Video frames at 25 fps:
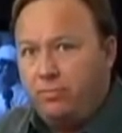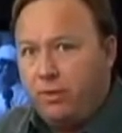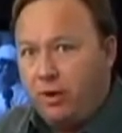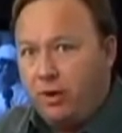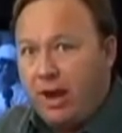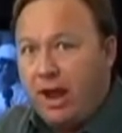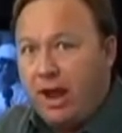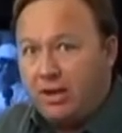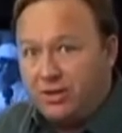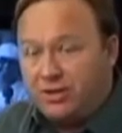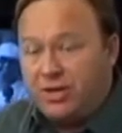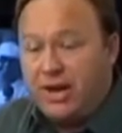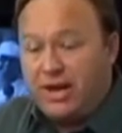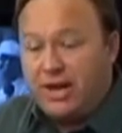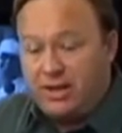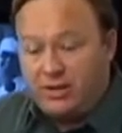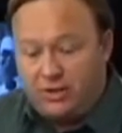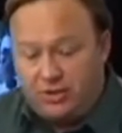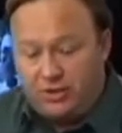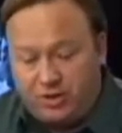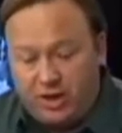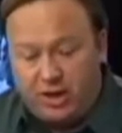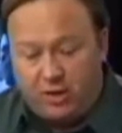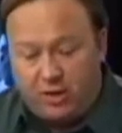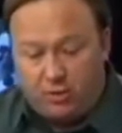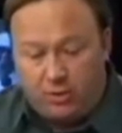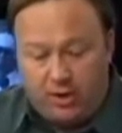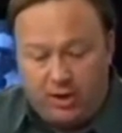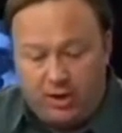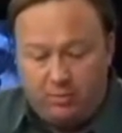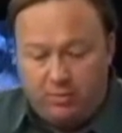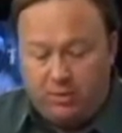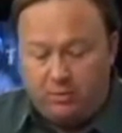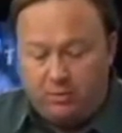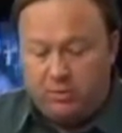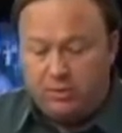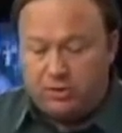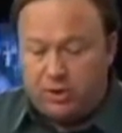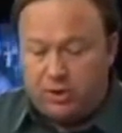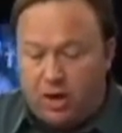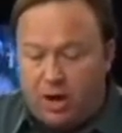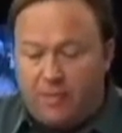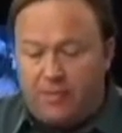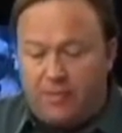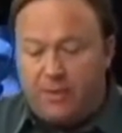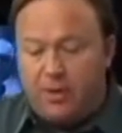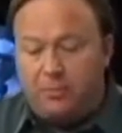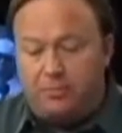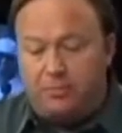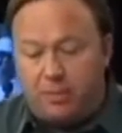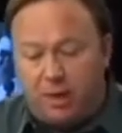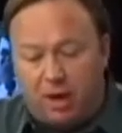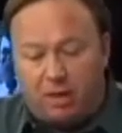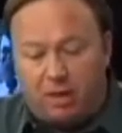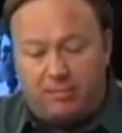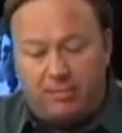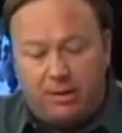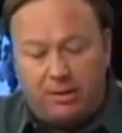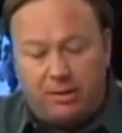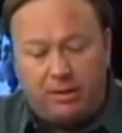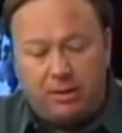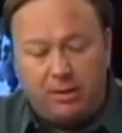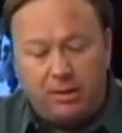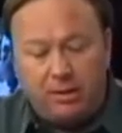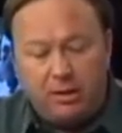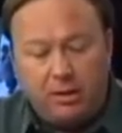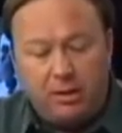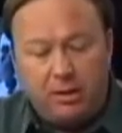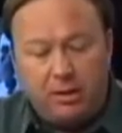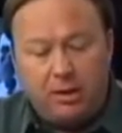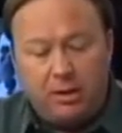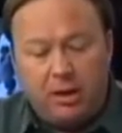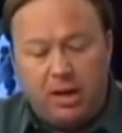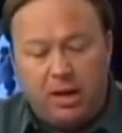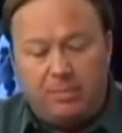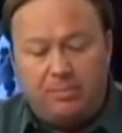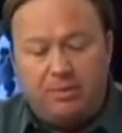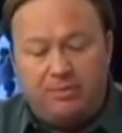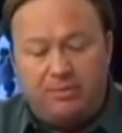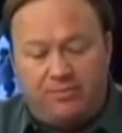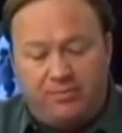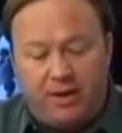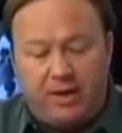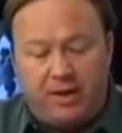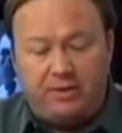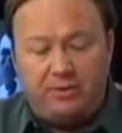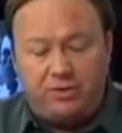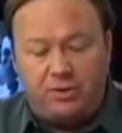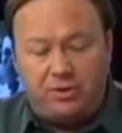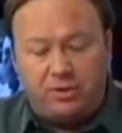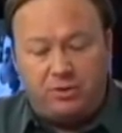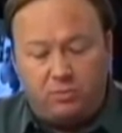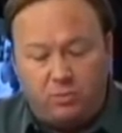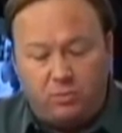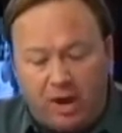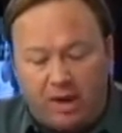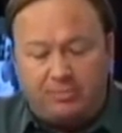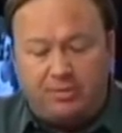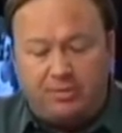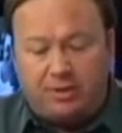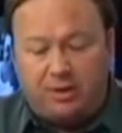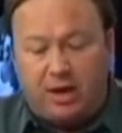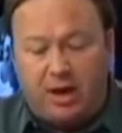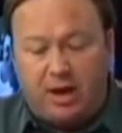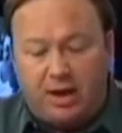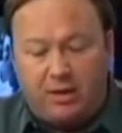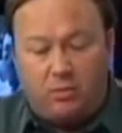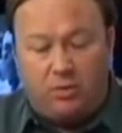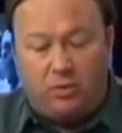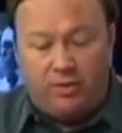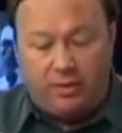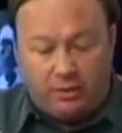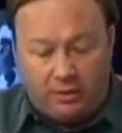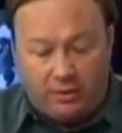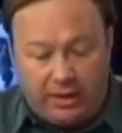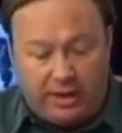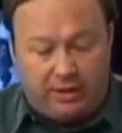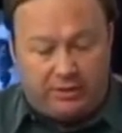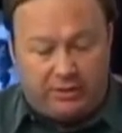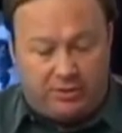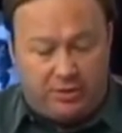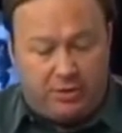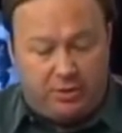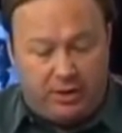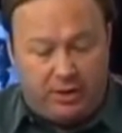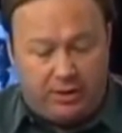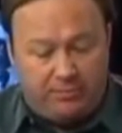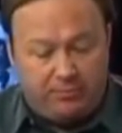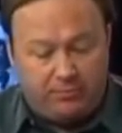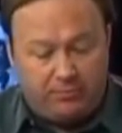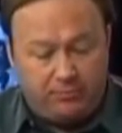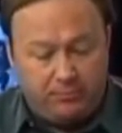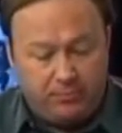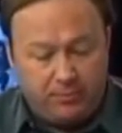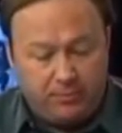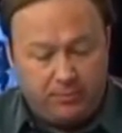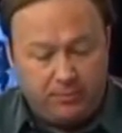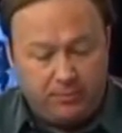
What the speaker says: they're now saying it's secret. It was on the Department of Defense website with a link to it.